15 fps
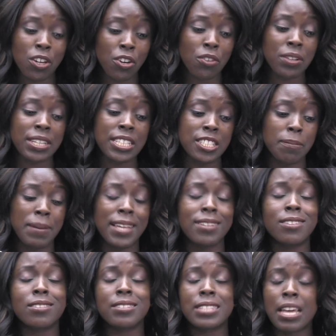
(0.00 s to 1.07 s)
currently
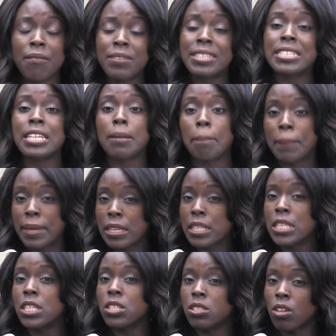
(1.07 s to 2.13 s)
spend $70
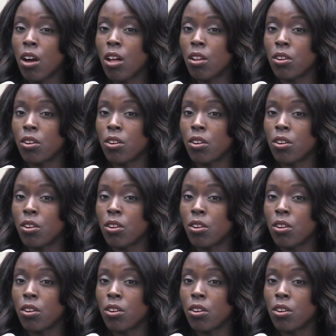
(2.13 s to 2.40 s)
billion